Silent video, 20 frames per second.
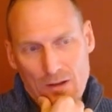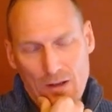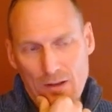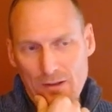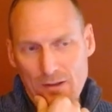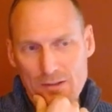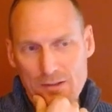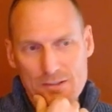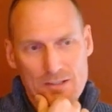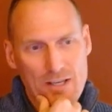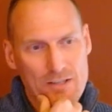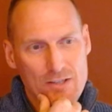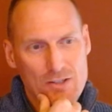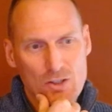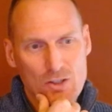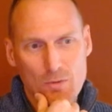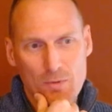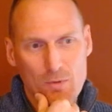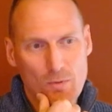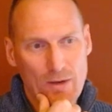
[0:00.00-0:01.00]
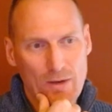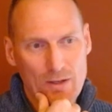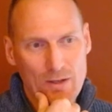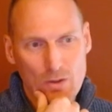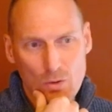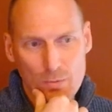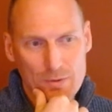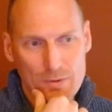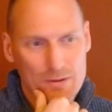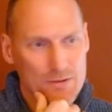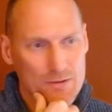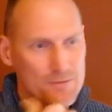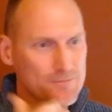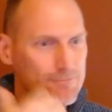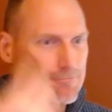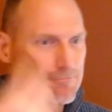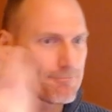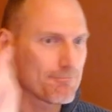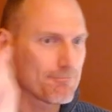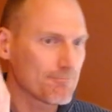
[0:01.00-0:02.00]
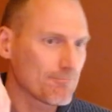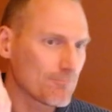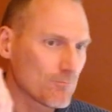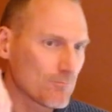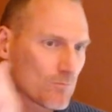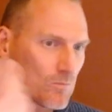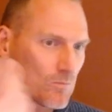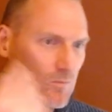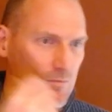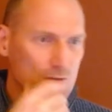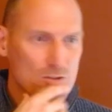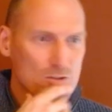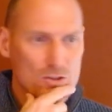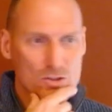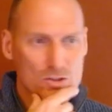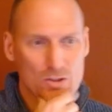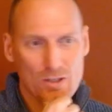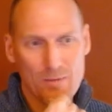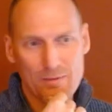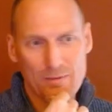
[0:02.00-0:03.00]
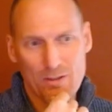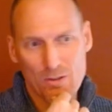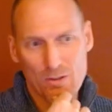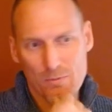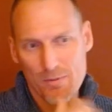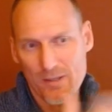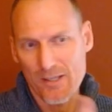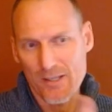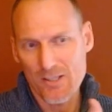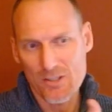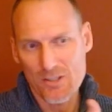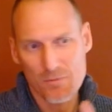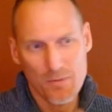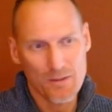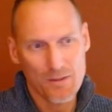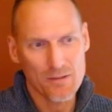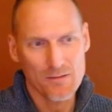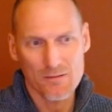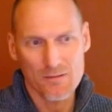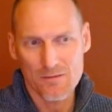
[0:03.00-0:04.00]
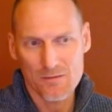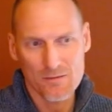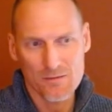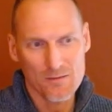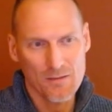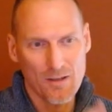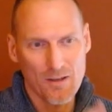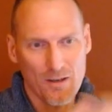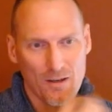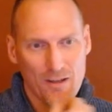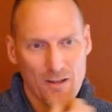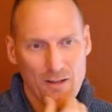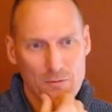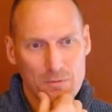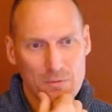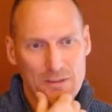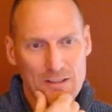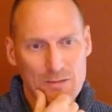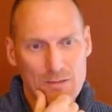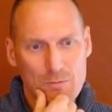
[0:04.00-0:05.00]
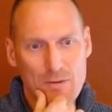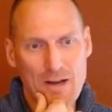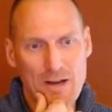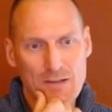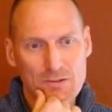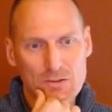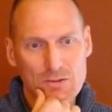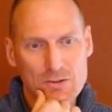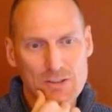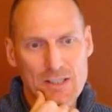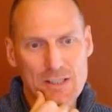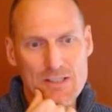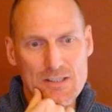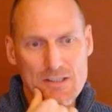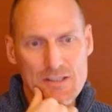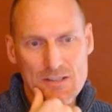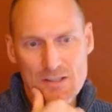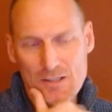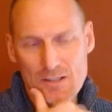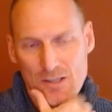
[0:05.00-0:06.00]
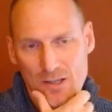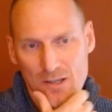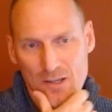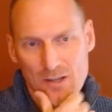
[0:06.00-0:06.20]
His king is going to be wide open. Sure, I'm down a piece, but I'll have plenty of practical chances.